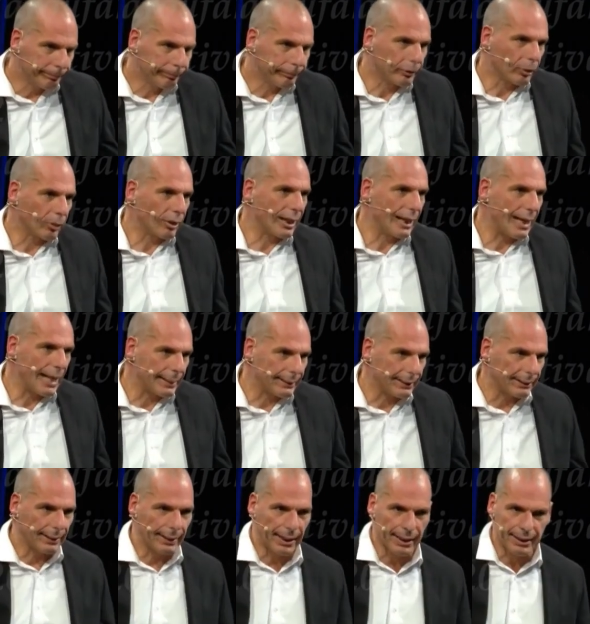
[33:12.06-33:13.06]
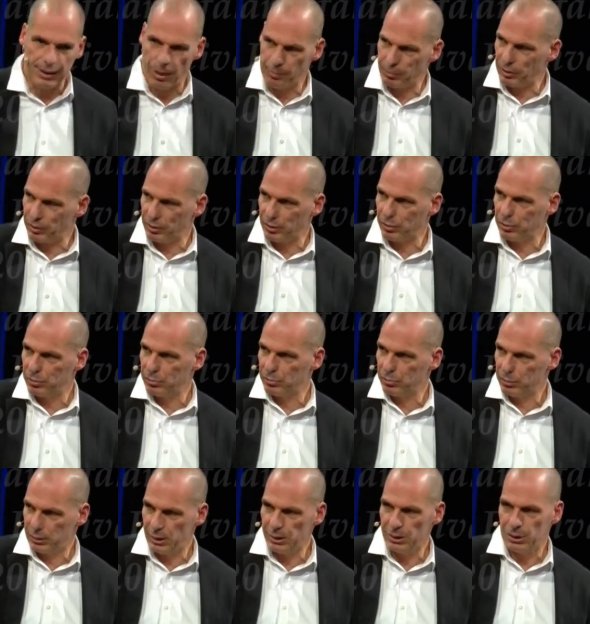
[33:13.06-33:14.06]
so reluctantly accepted it.
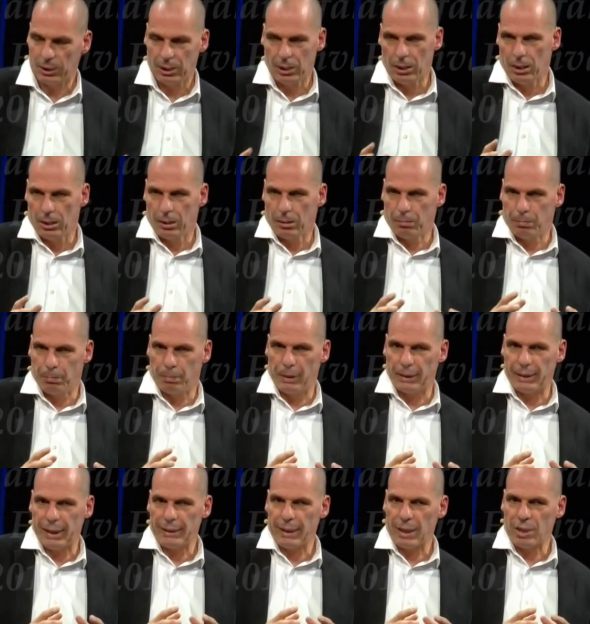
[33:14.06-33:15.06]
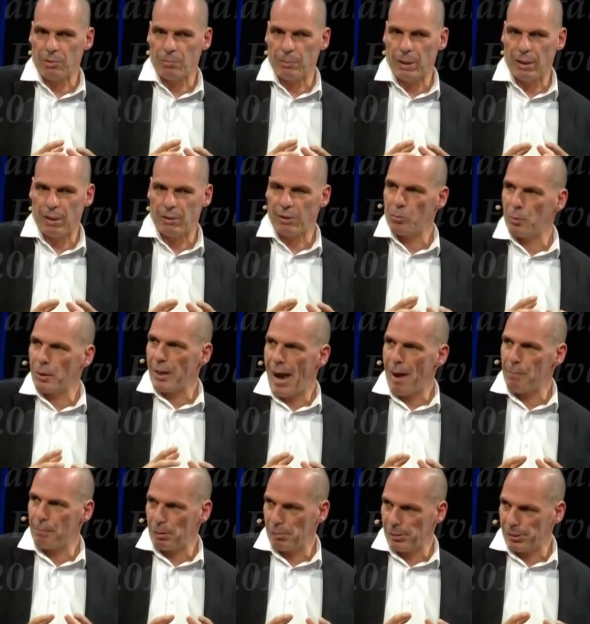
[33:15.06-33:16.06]
Okay? But that doesn't mean that they were
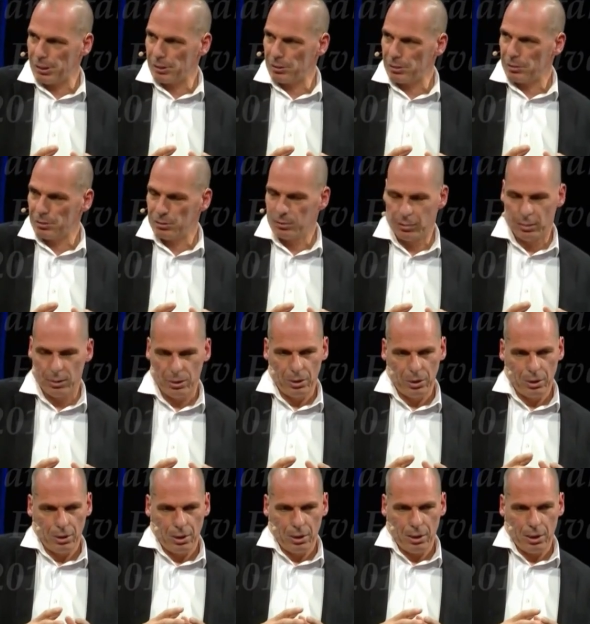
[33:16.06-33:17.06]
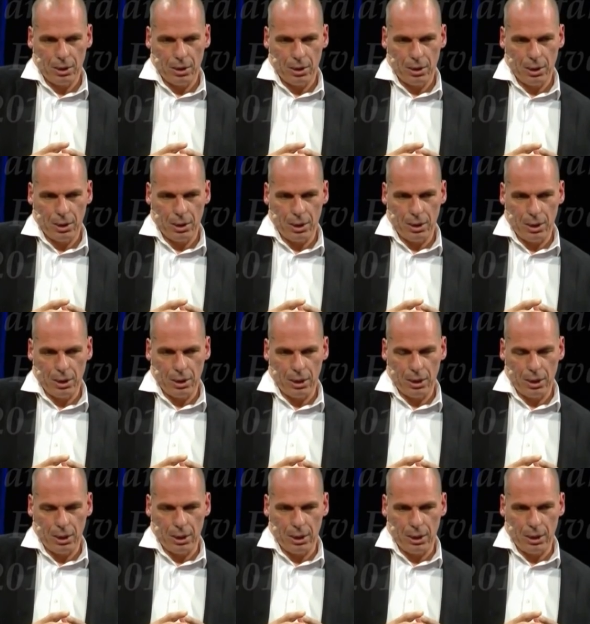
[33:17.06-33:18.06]
happy with it. Uh,
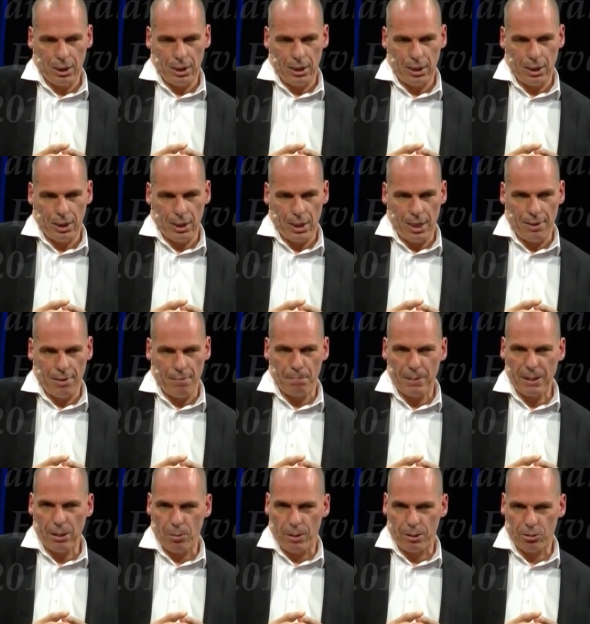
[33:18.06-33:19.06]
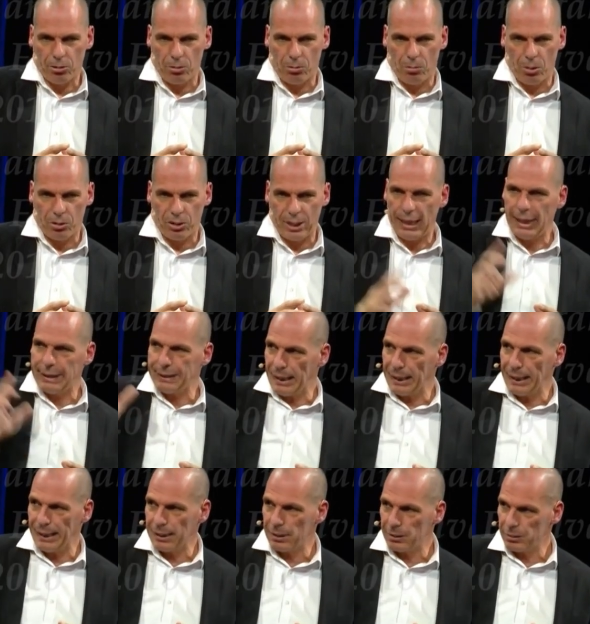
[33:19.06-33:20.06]
and the big question was
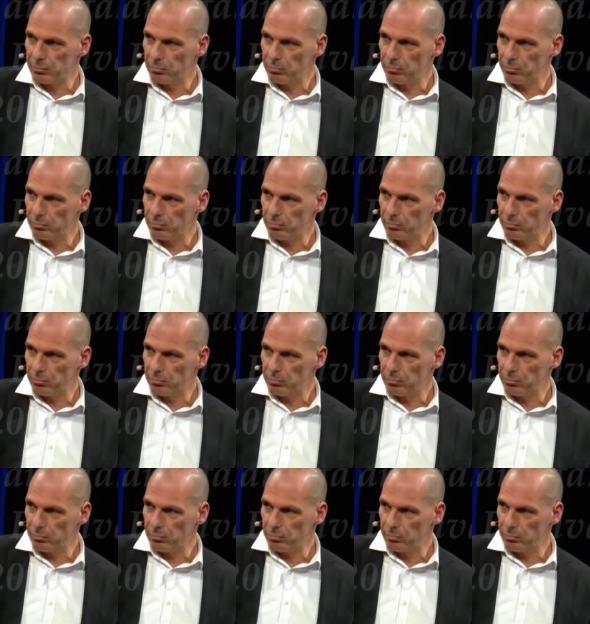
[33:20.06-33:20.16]
Italy